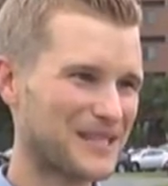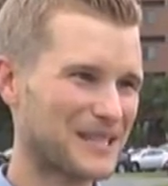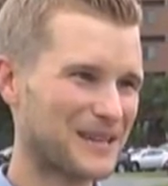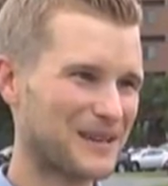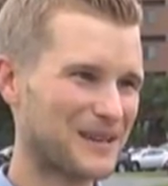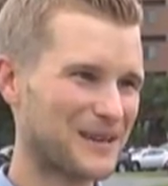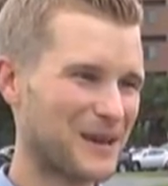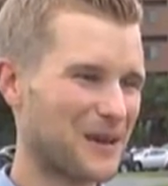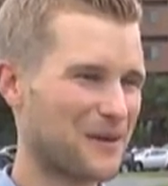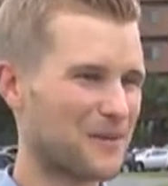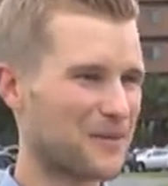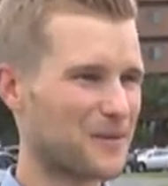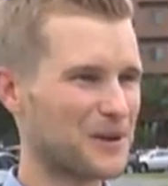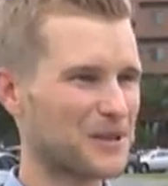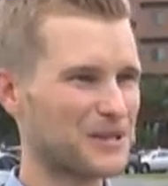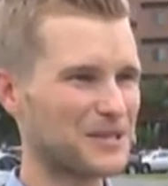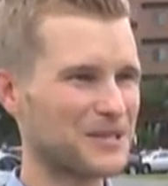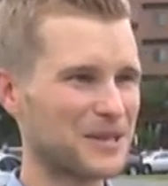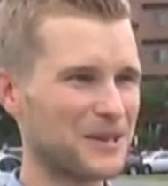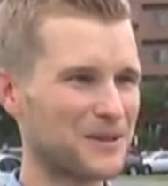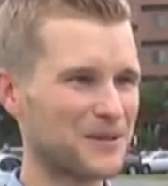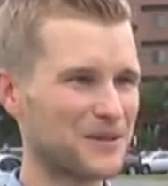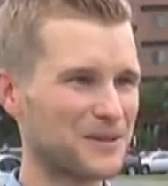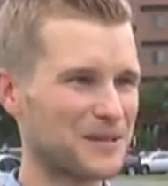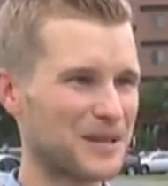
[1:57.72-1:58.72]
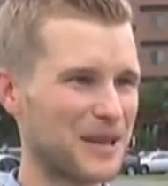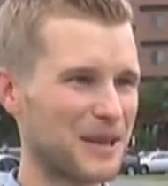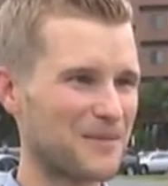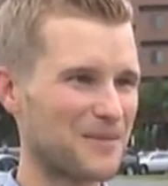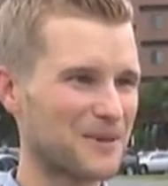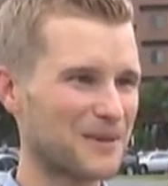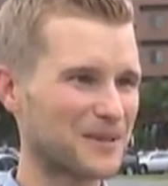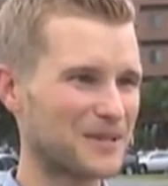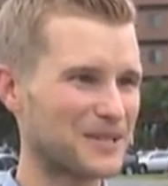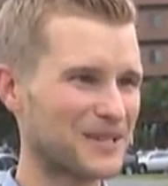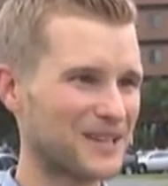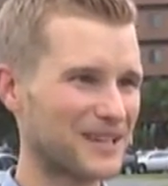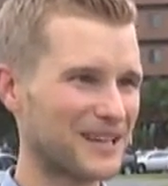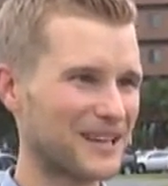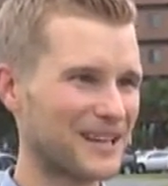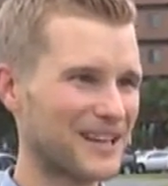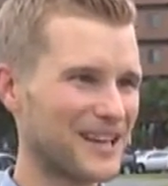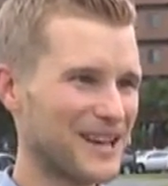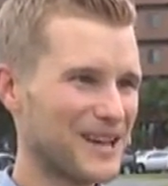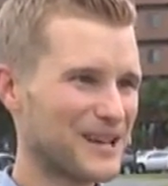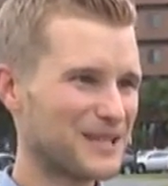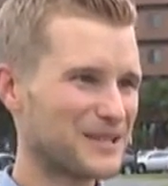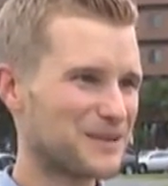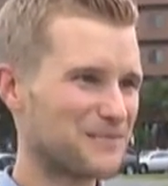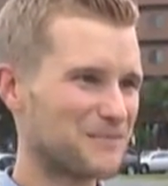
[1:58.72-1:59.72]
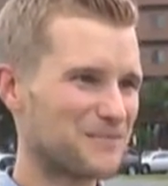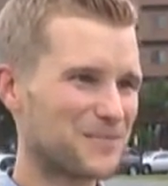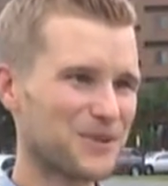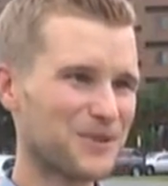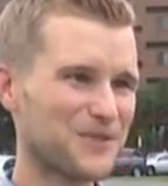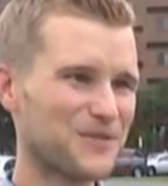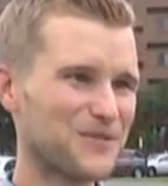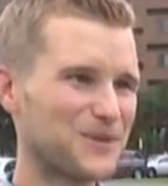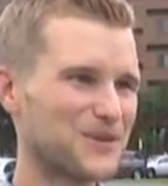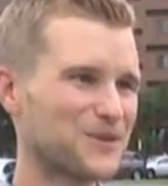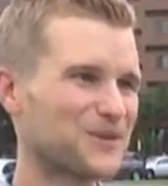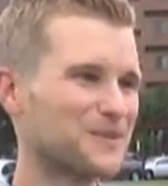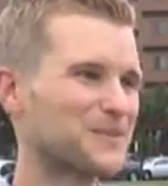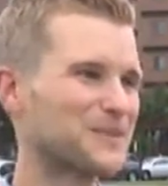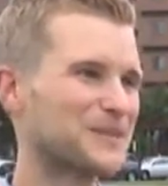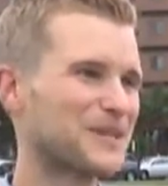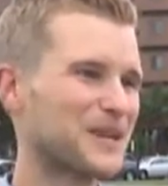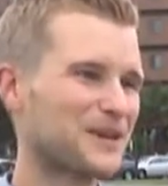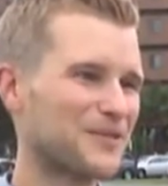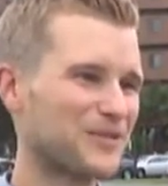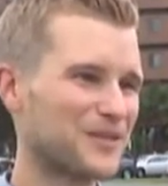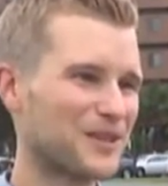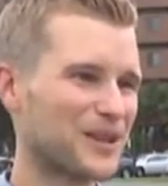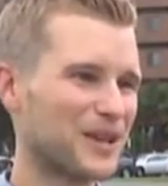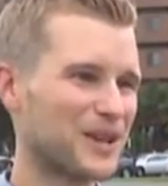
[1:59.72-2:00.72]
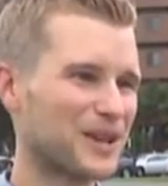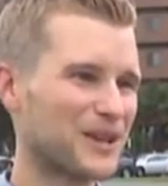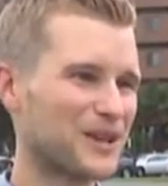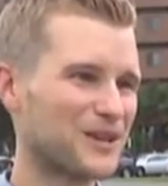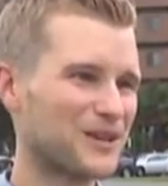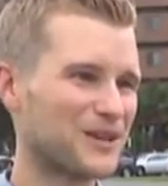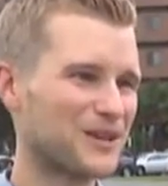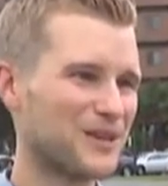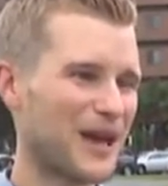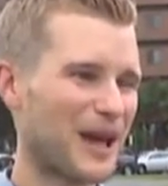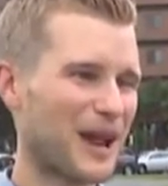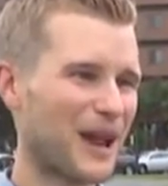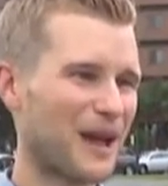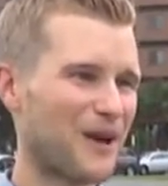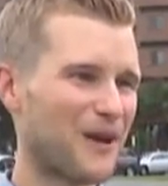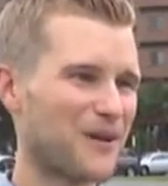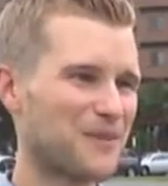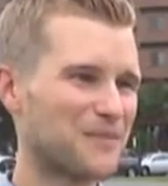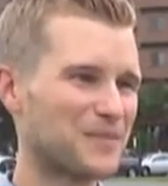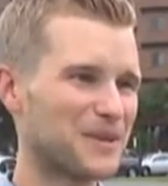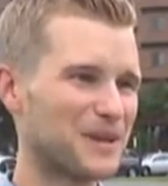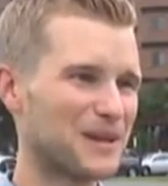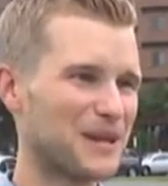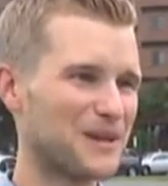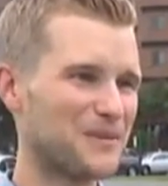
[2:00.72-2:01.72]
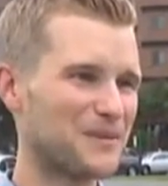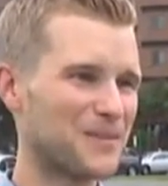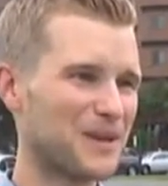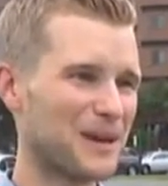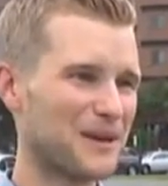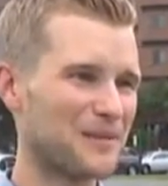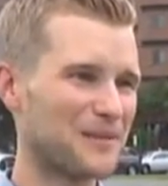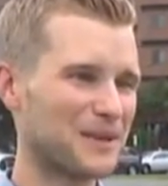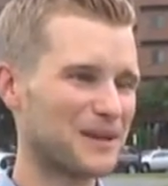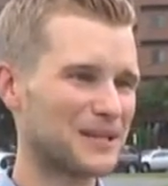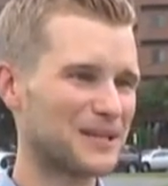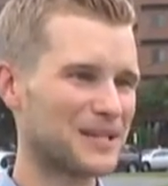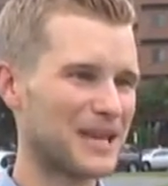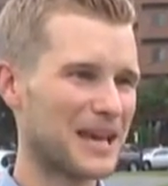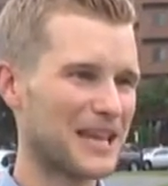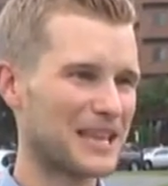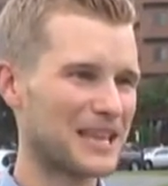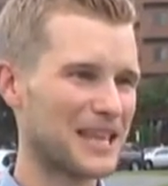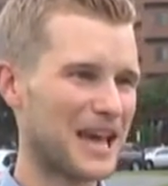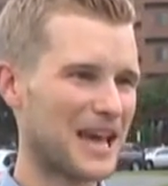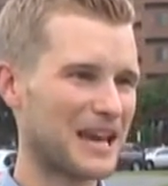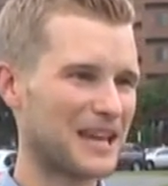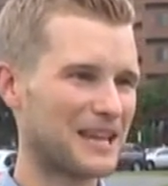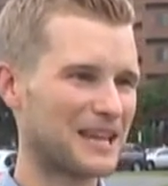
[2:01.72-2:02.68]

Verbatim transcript: and, and once he was able to to prove to himself that he could do that, I hope that he'd be able to take that